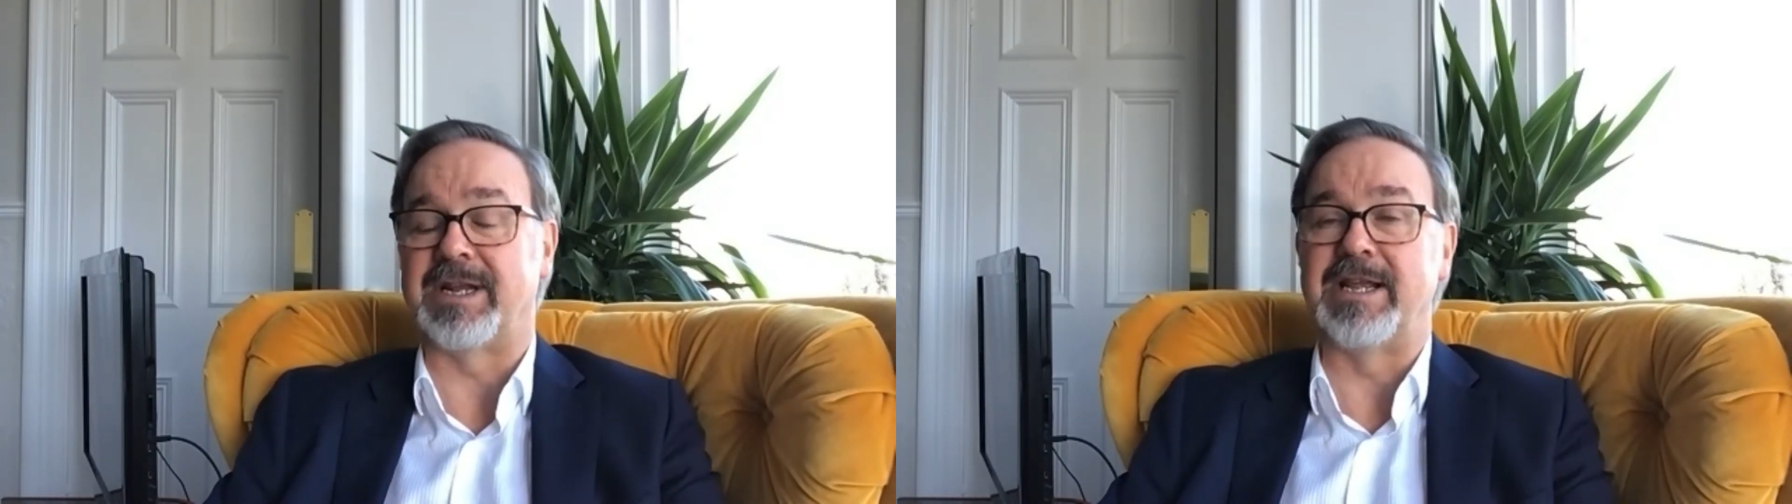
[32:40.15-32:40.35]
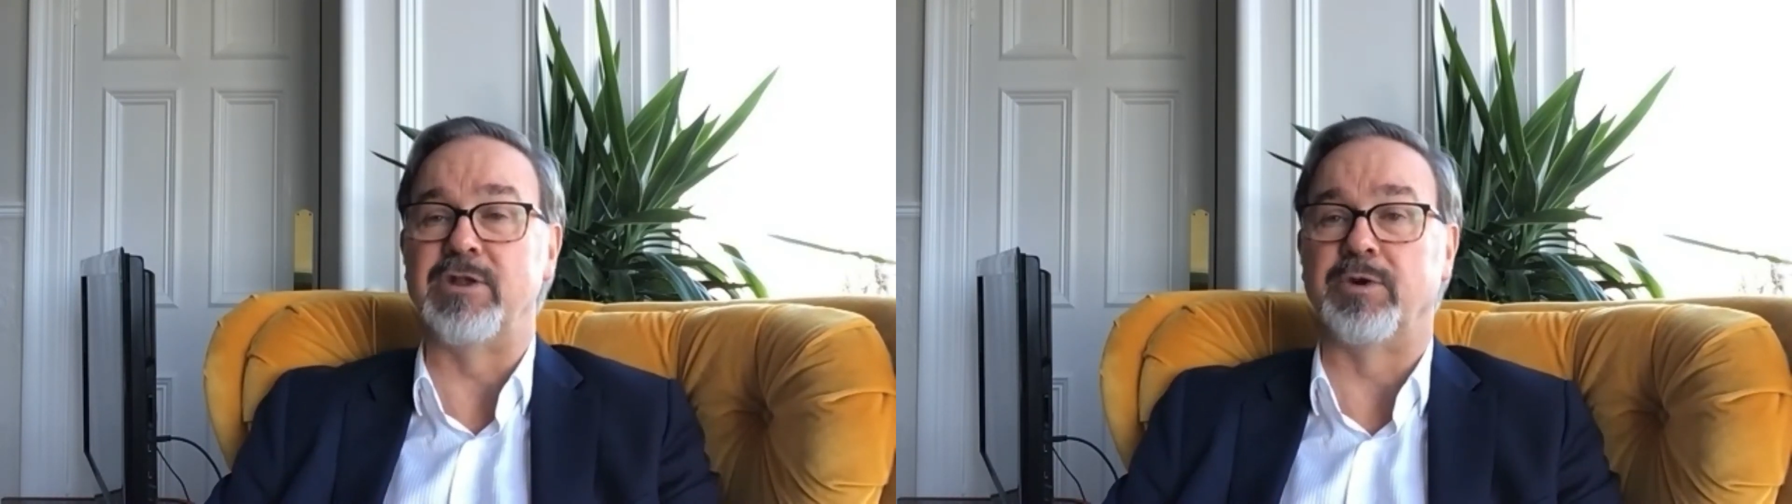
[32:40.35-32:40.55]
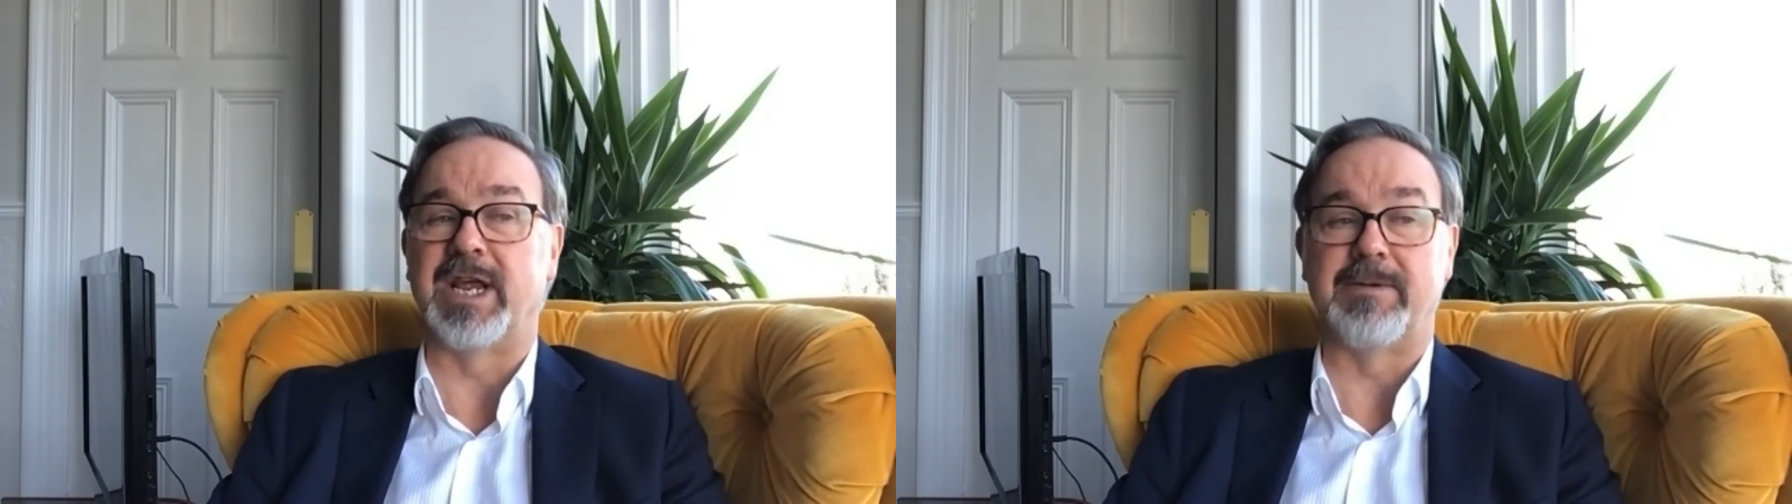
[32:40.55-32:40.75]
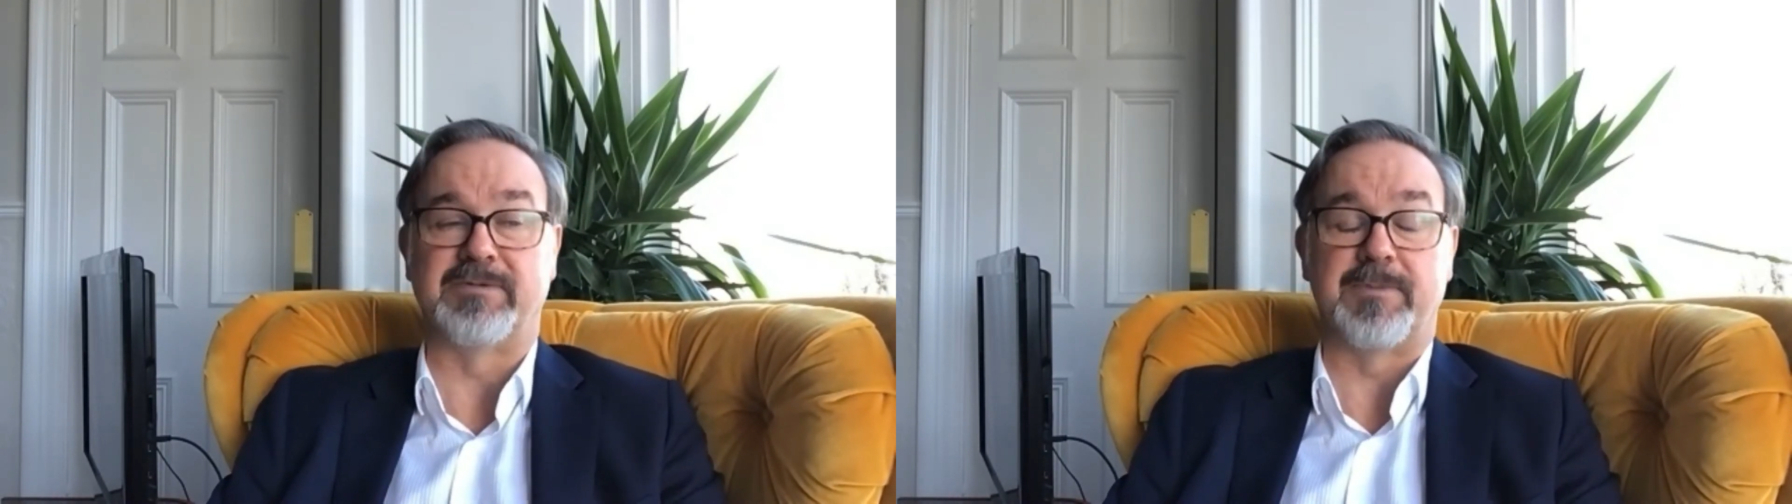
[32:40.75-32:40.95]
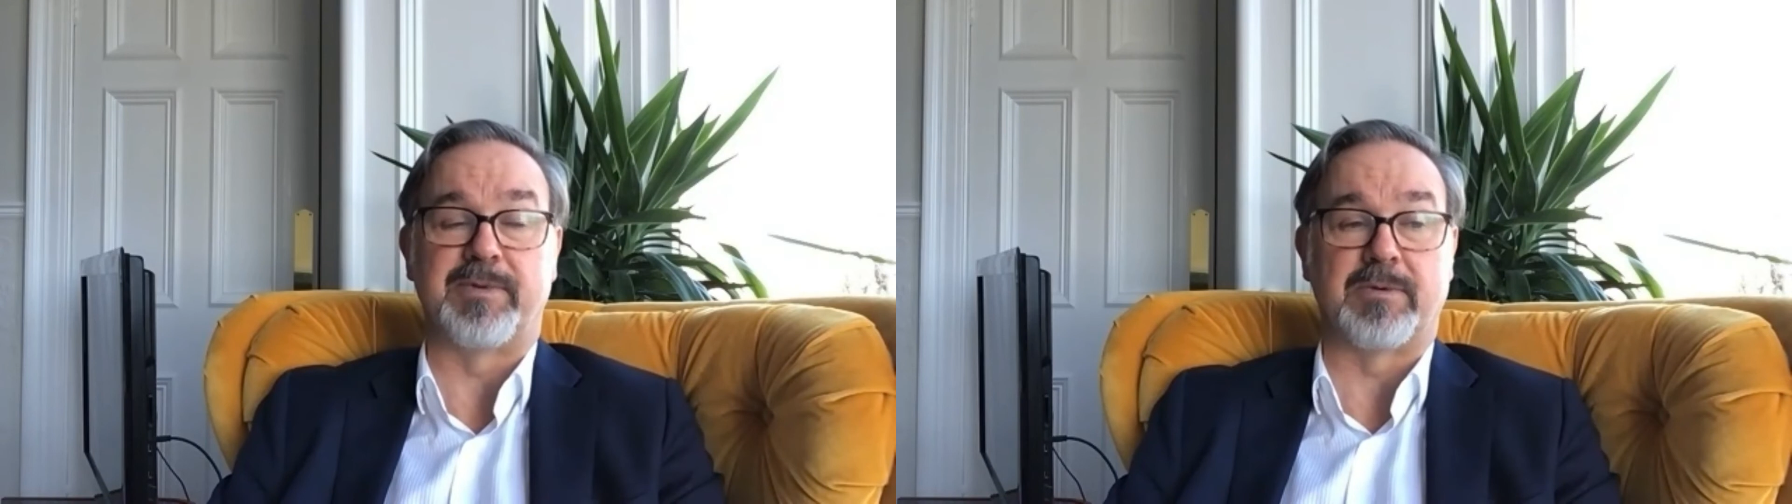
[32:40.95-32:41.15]
line they'll take
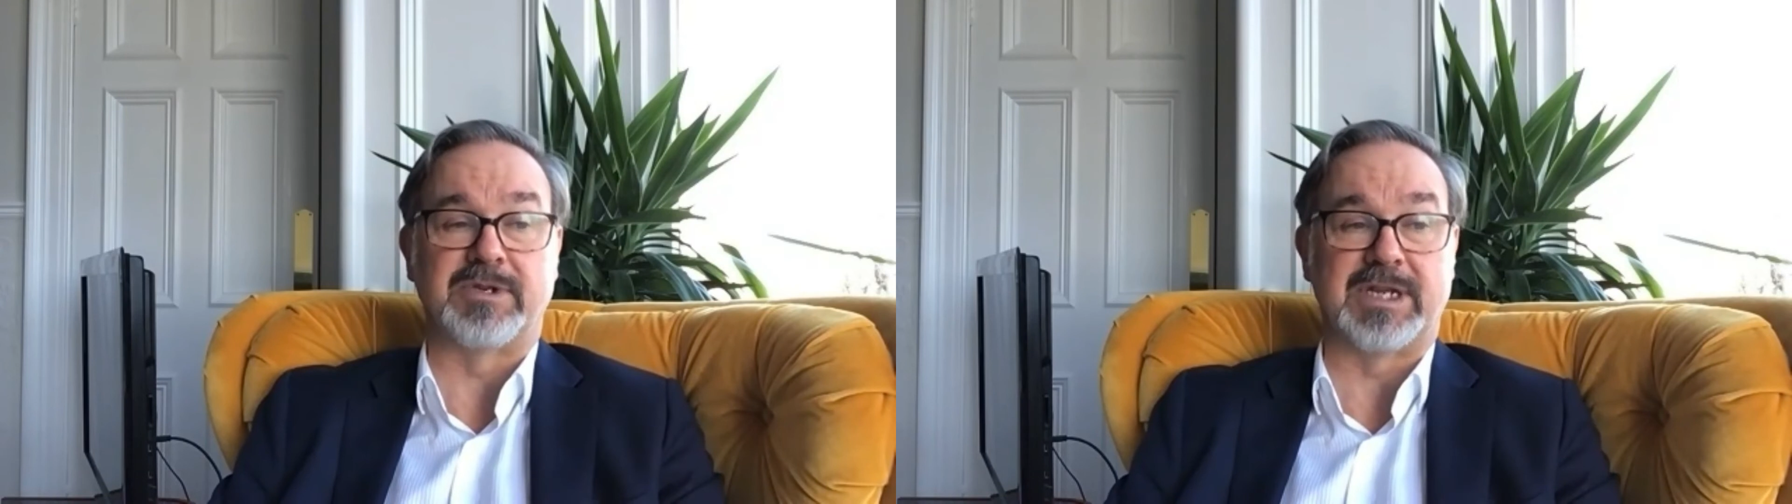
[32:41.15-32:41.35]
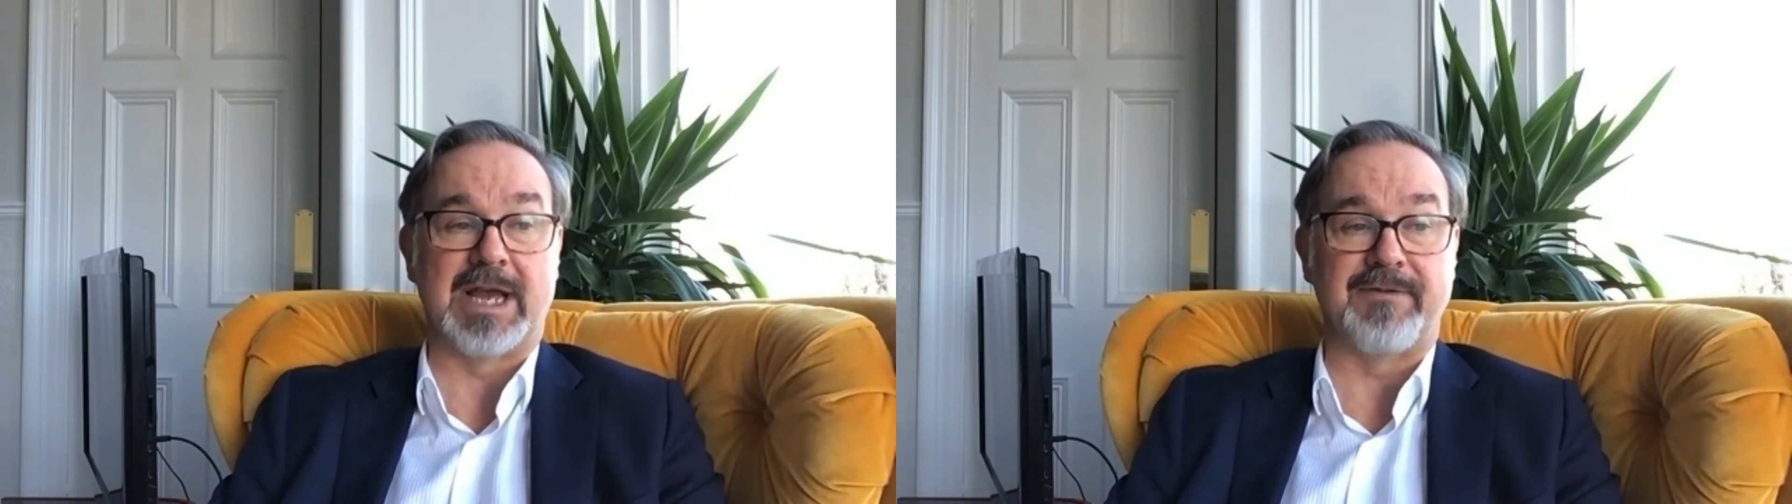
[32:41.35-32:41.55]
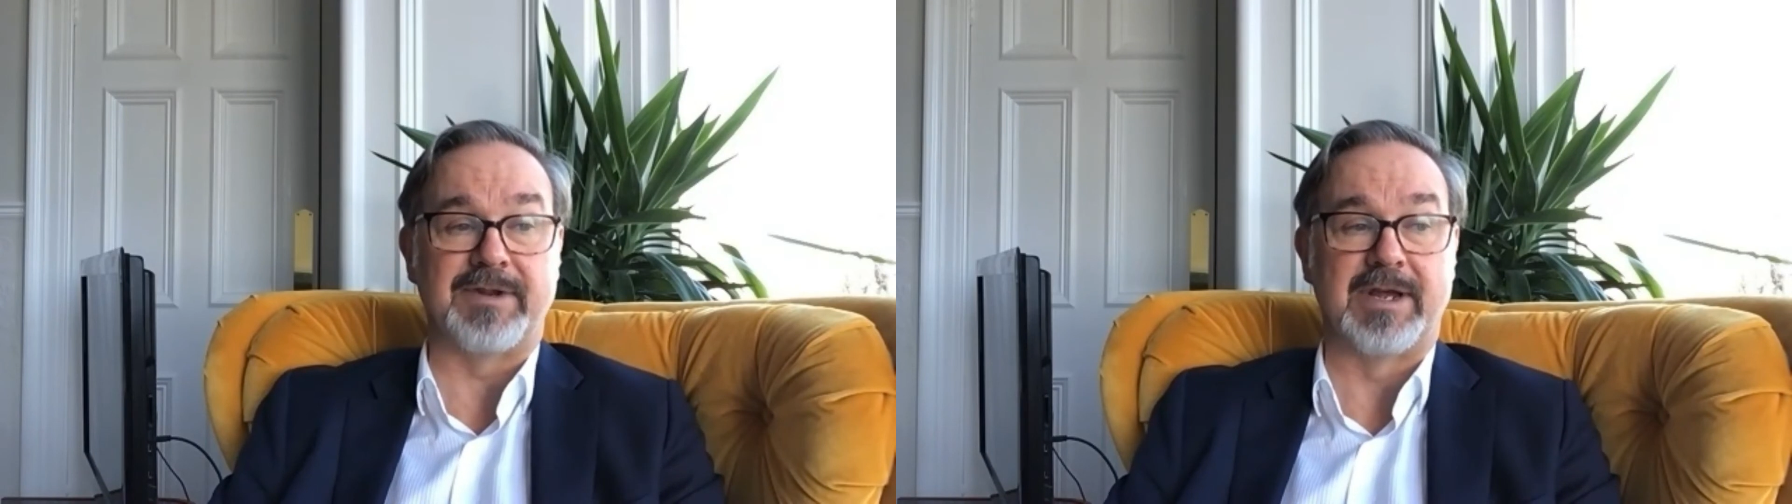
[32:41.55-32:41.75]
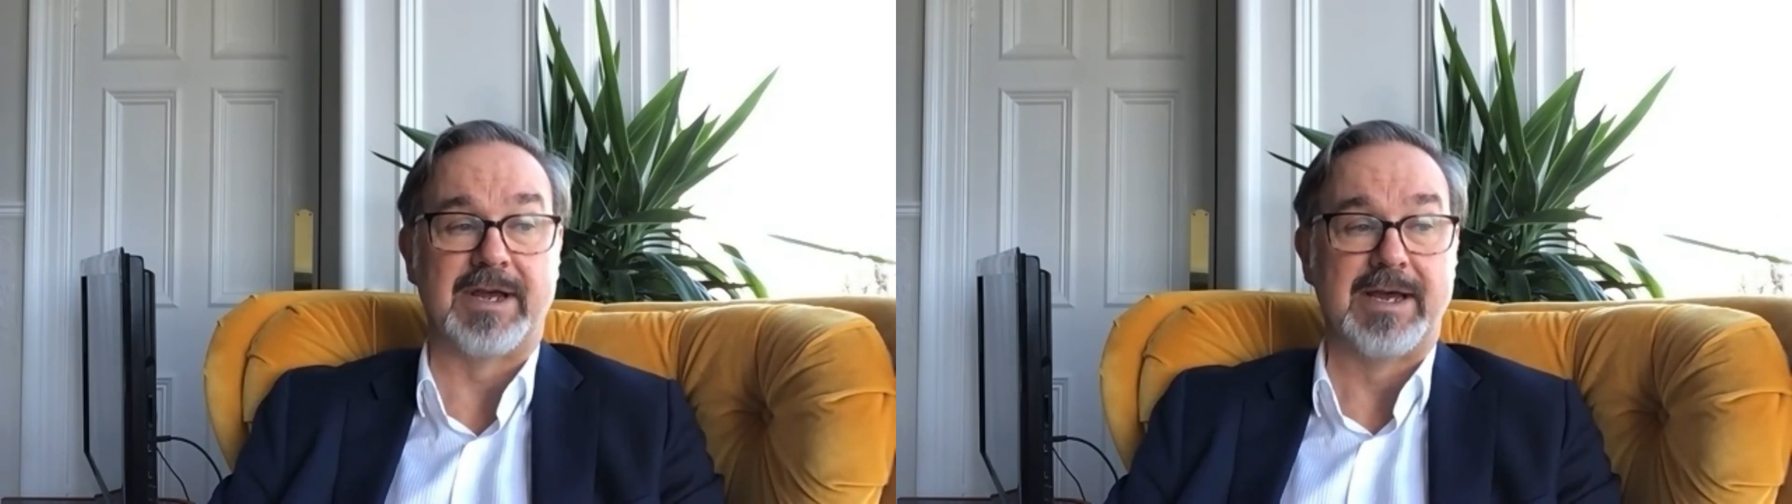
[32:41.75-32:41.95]
simply because they haven't